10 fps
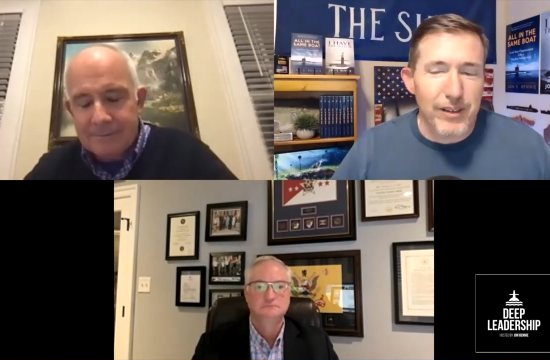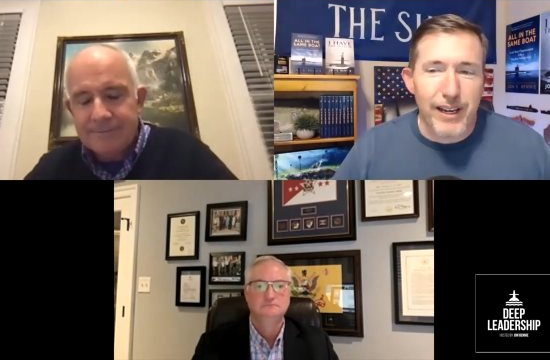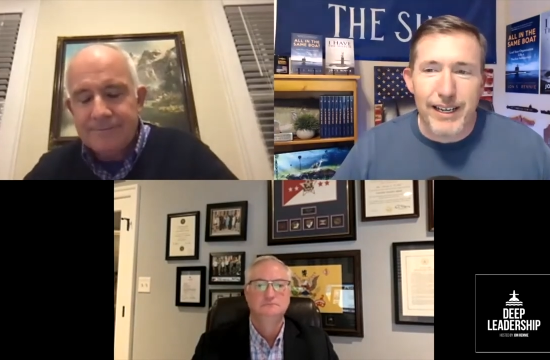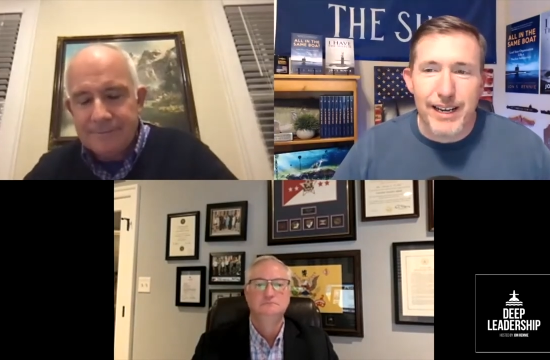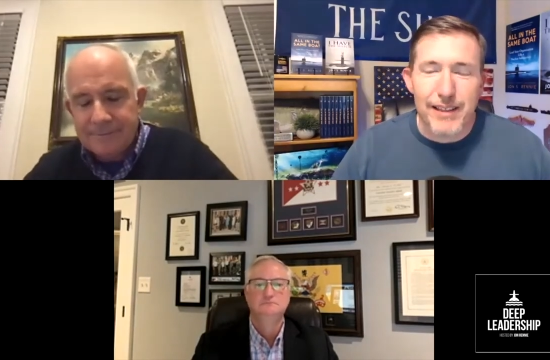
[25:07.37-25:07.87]

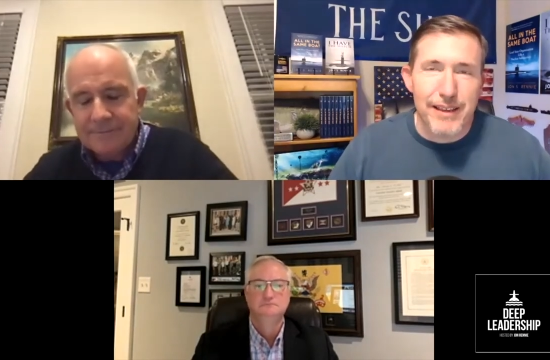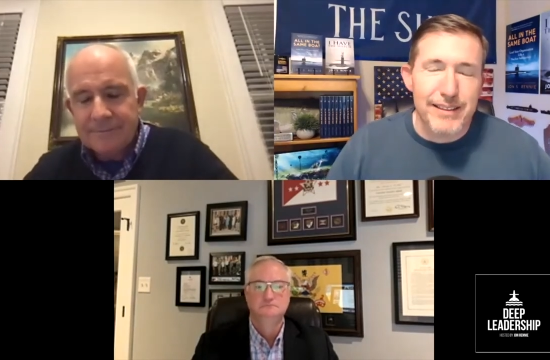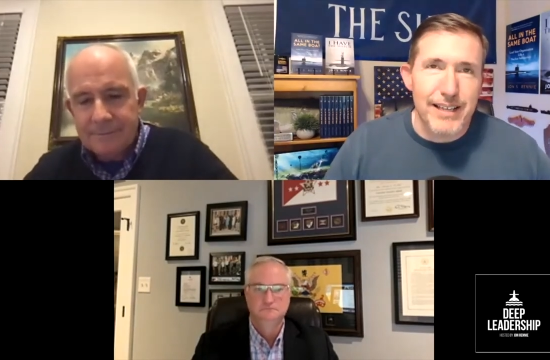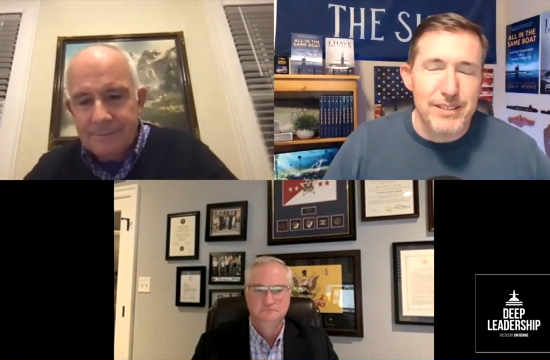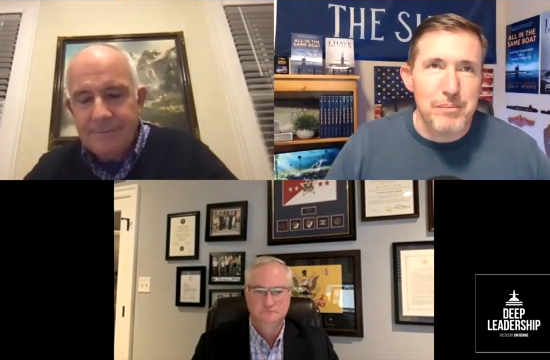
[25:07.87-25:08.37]
Speaker 1: right and i think
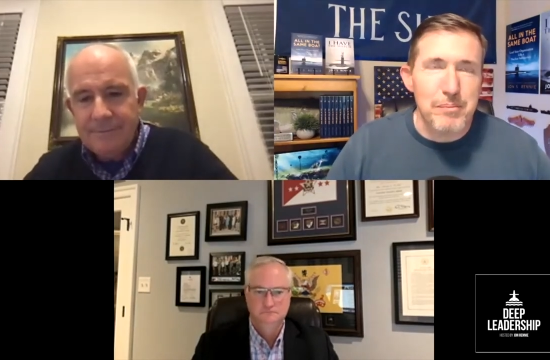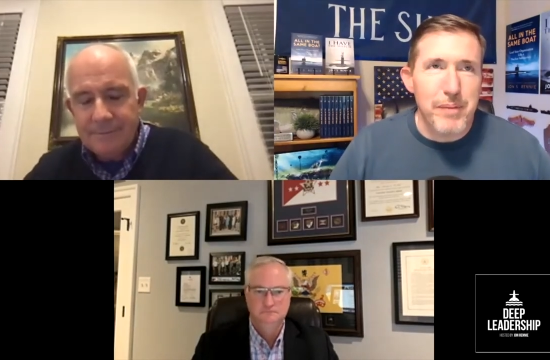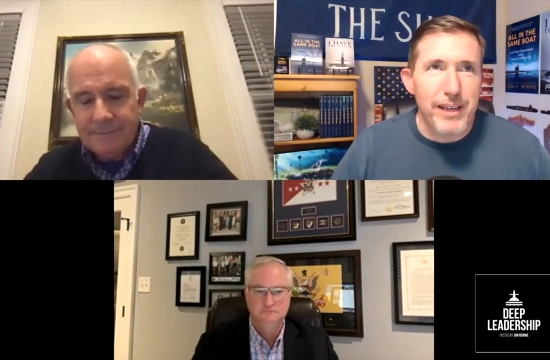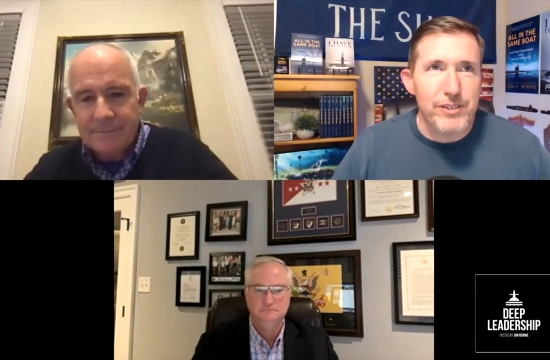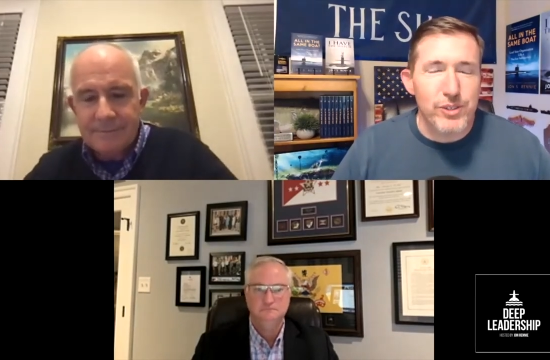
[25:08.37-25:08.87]
that's a
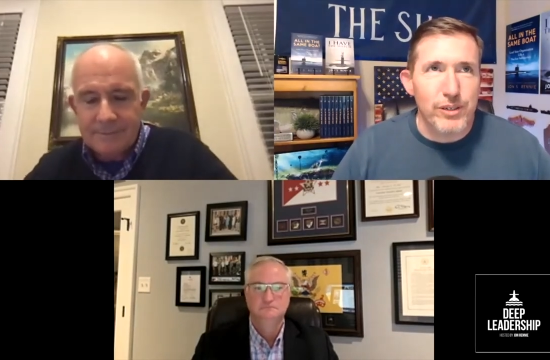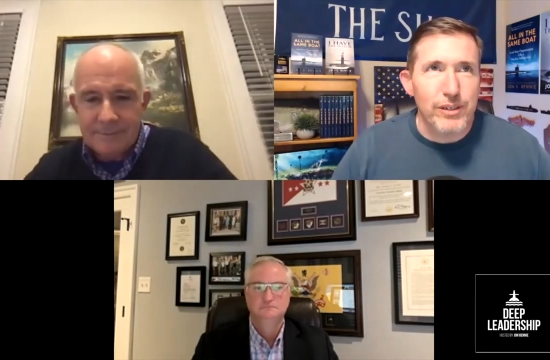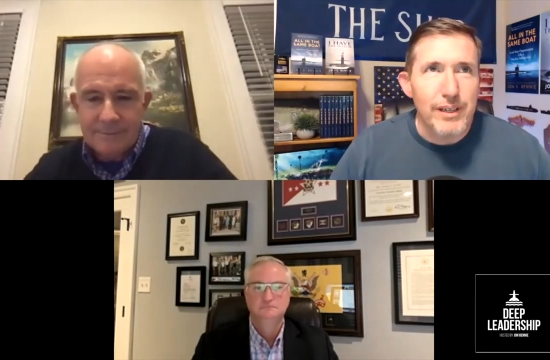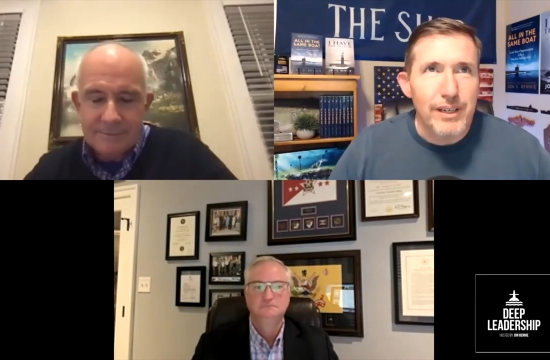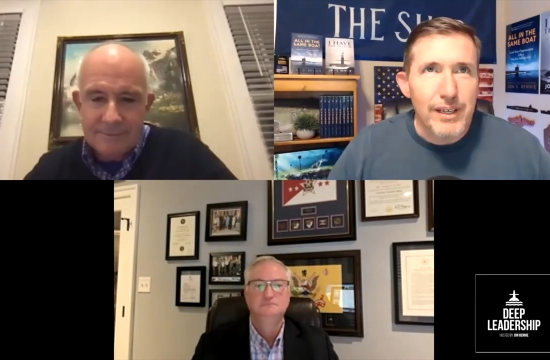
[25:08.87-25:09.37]

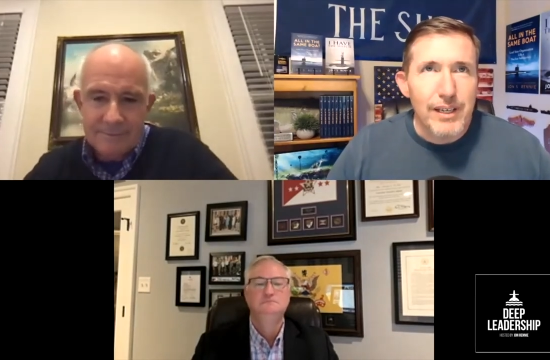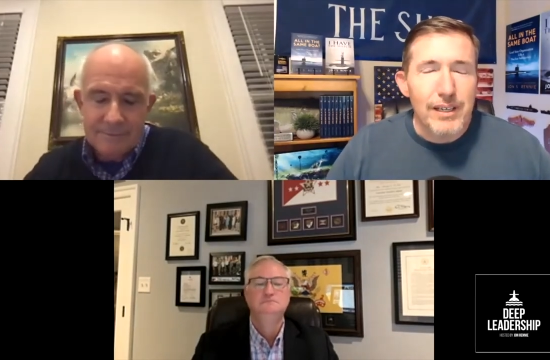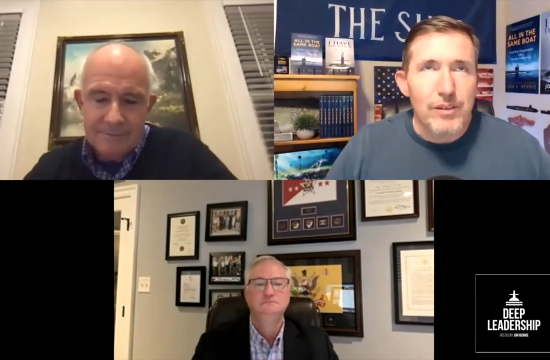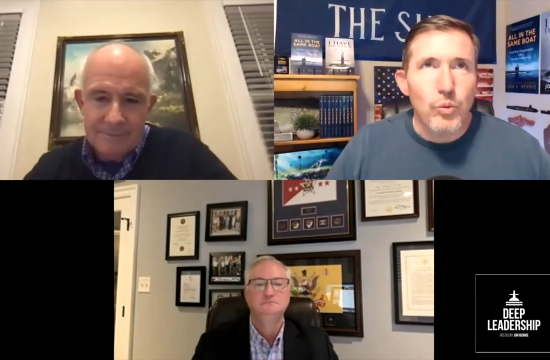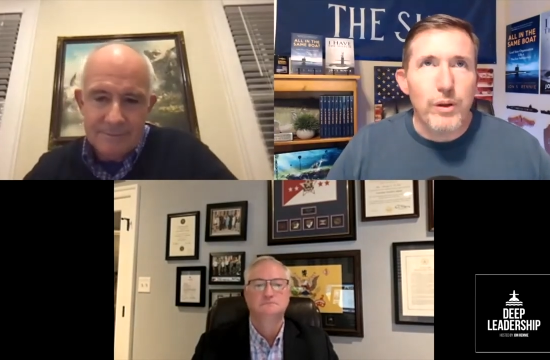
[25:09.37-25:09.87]
major
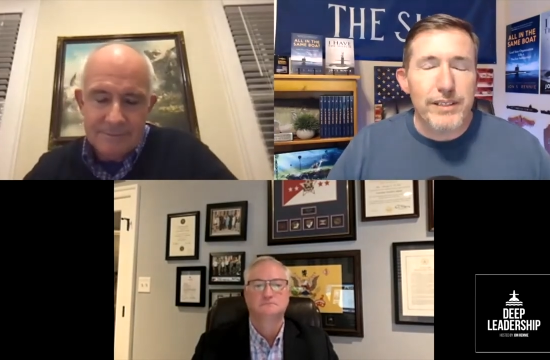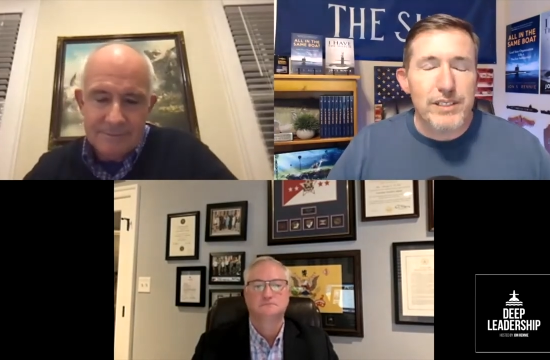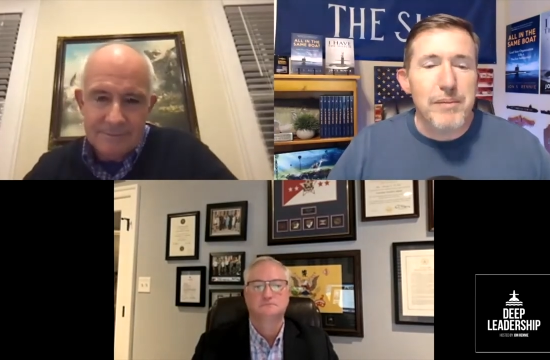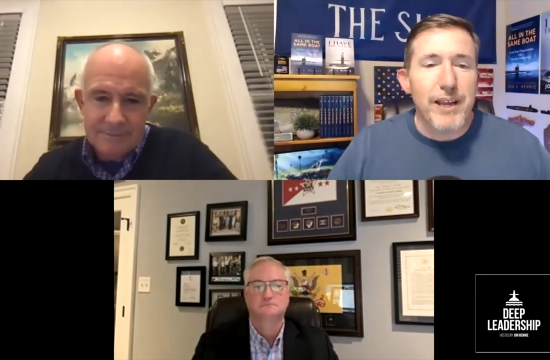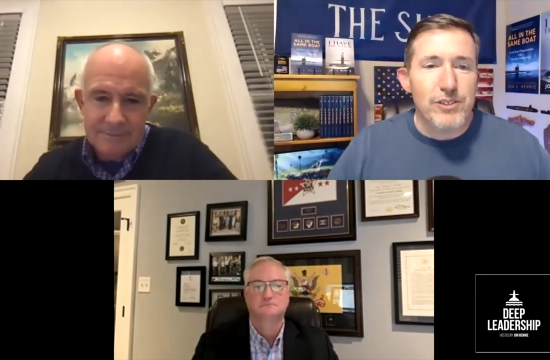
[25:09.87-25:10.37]
it's
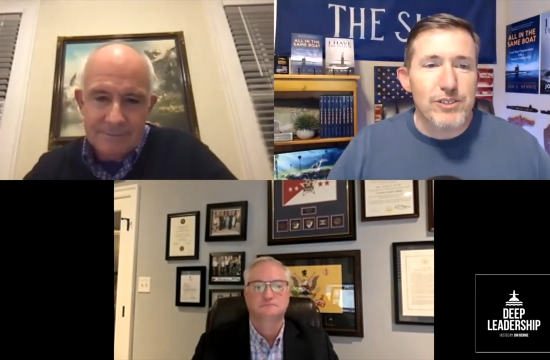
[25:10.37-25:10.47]
a major